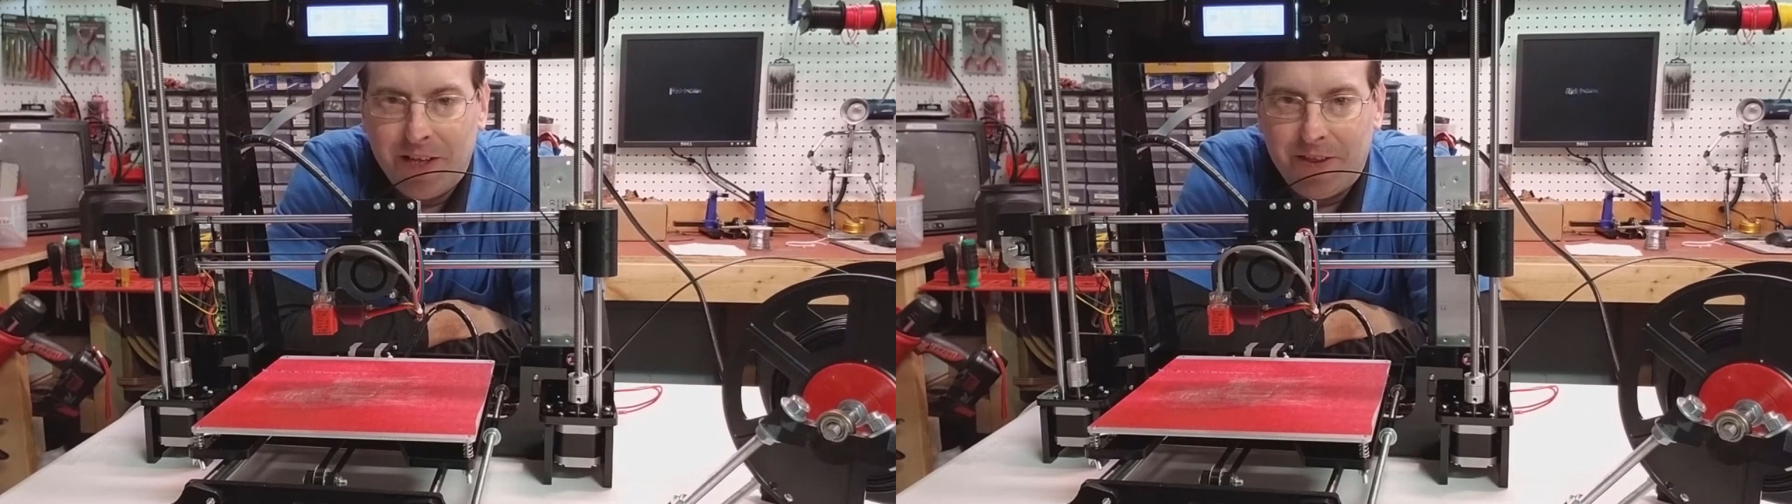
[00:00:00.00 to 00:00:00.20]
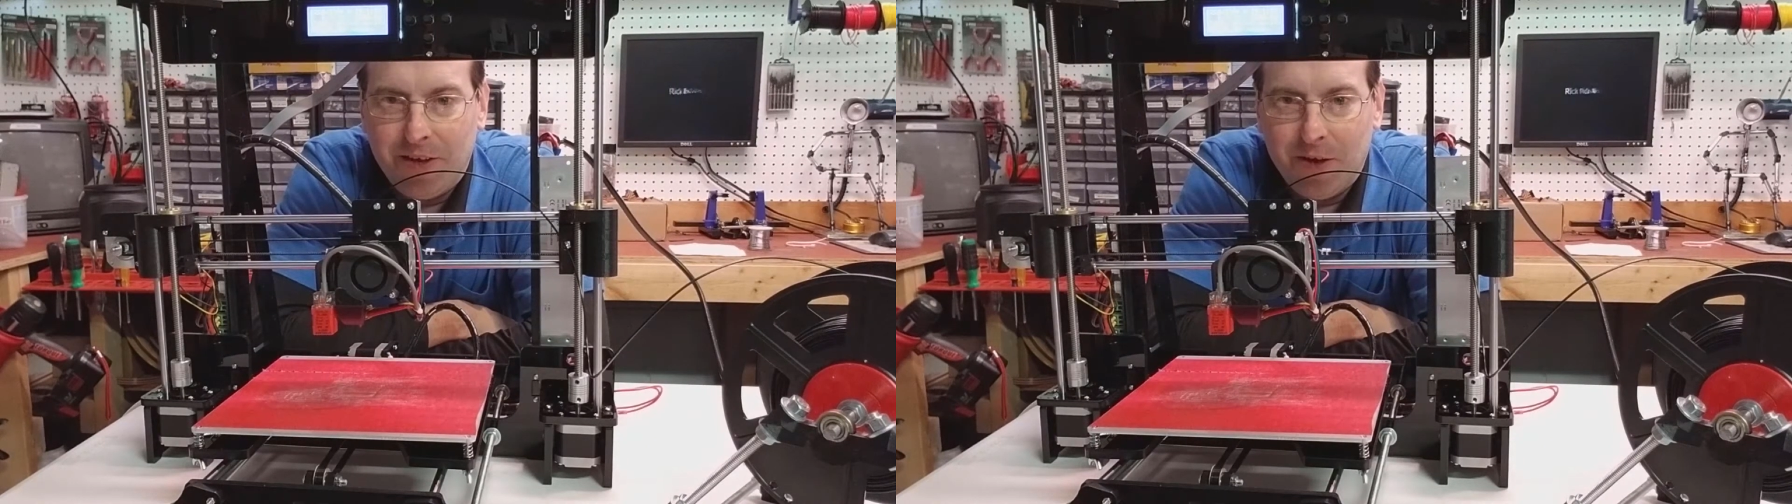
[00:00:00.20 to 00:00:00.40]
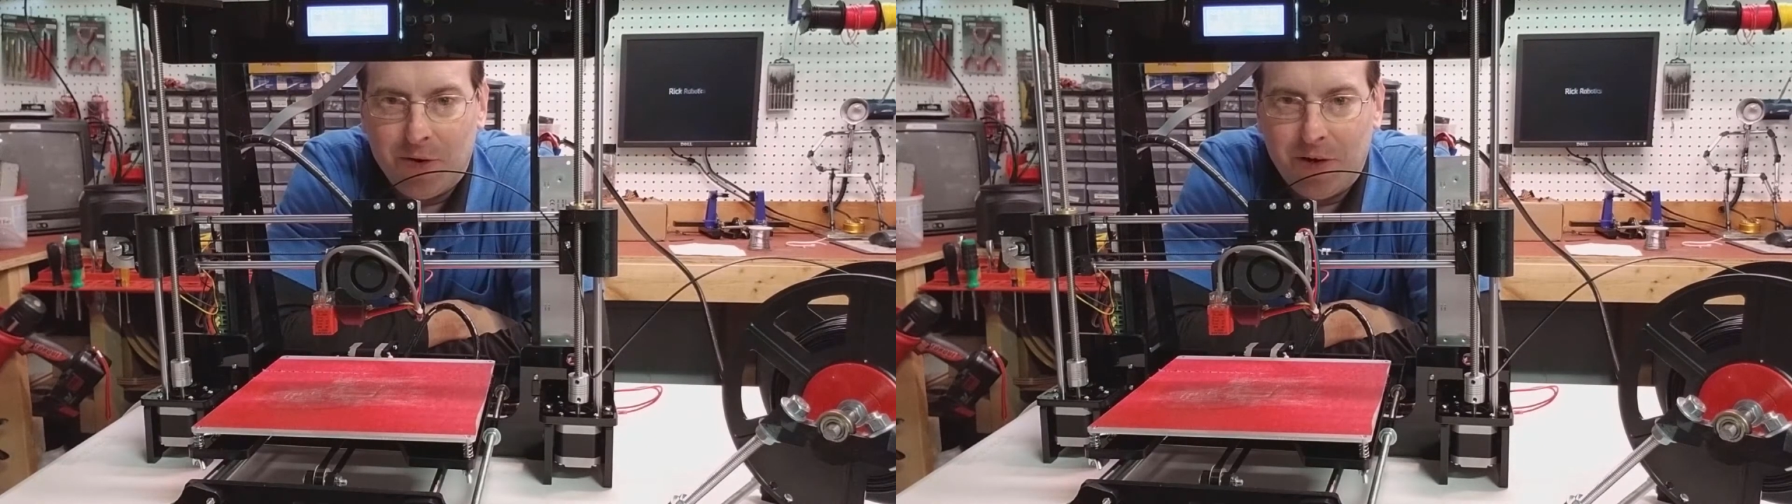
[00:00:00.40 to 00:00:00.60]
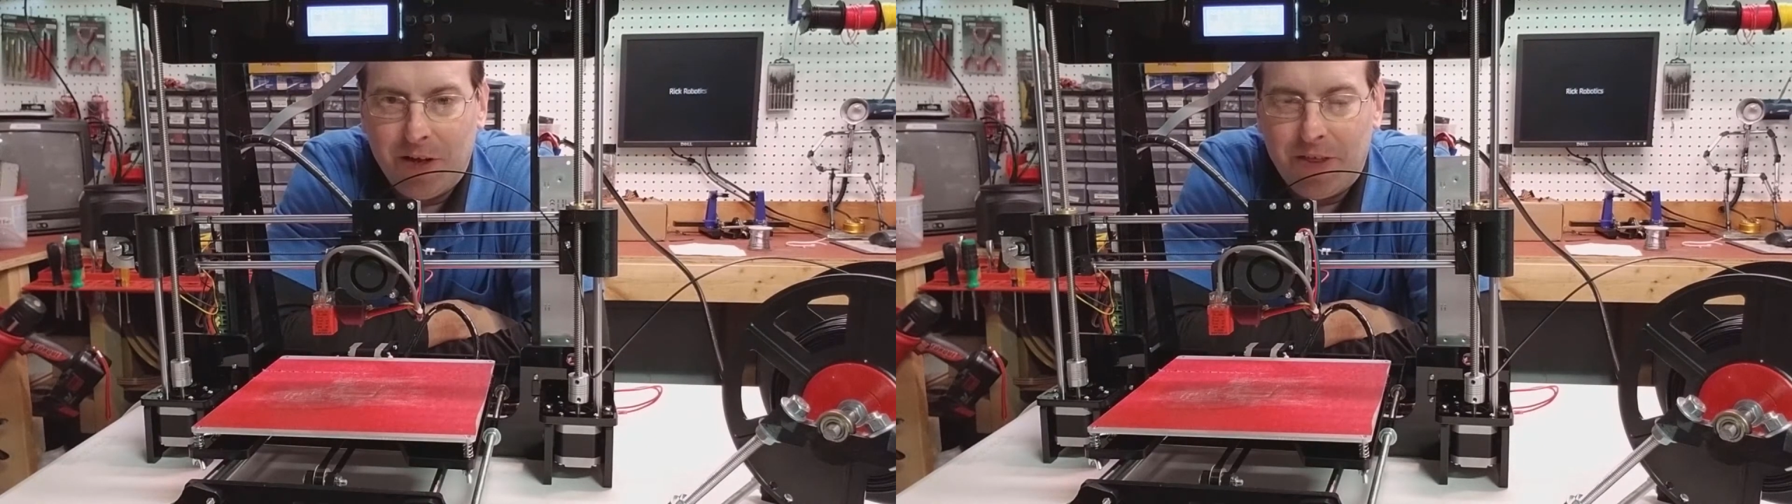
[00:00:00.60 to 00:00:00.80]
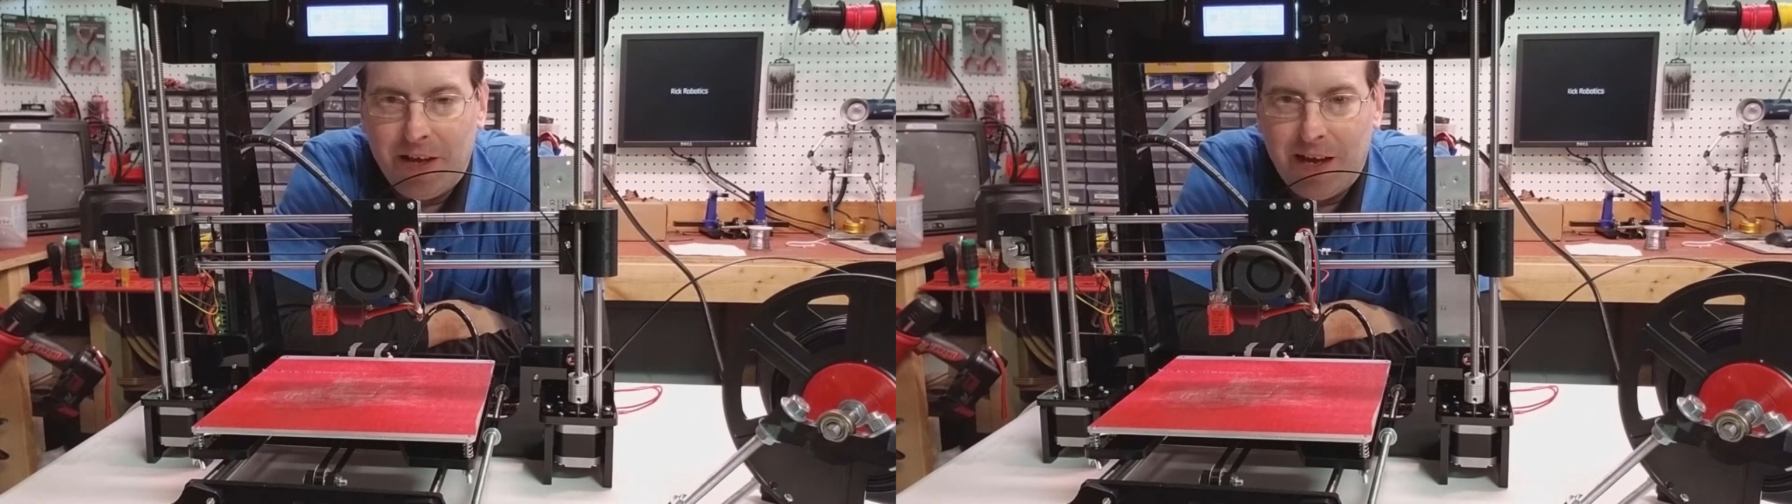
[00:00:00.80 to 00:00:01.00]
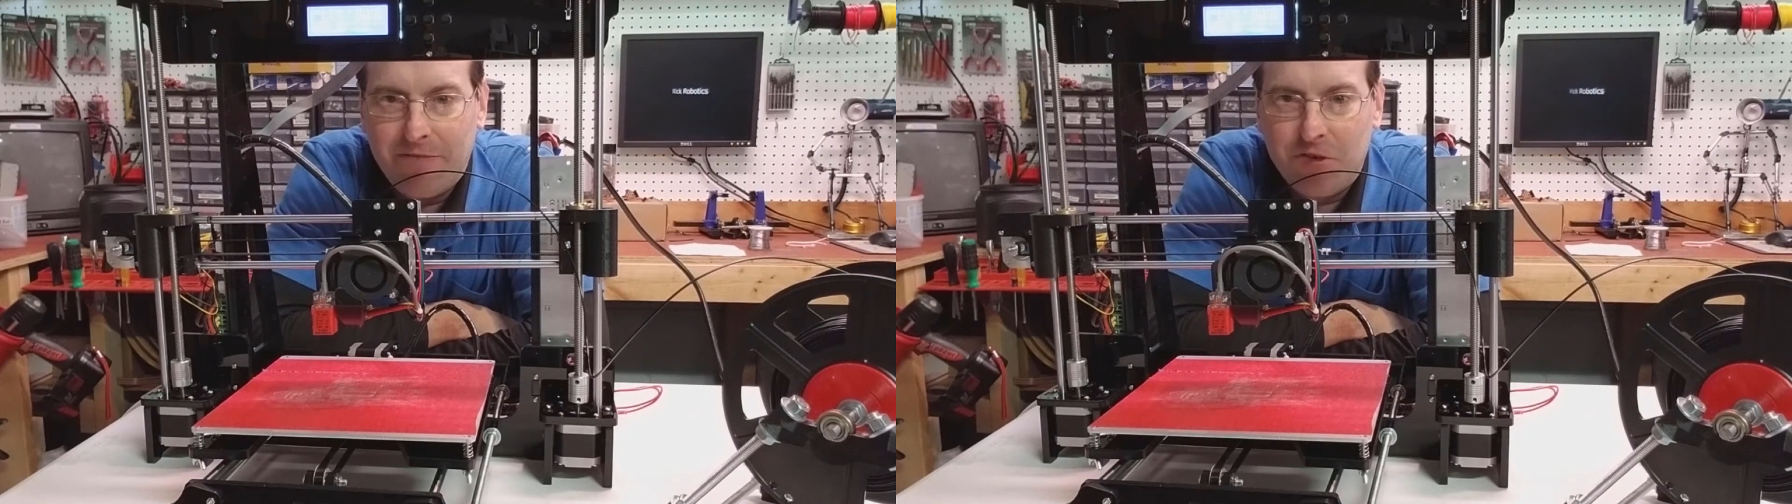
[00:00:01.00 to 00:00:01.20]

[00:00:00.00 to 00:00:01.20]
The only thing I've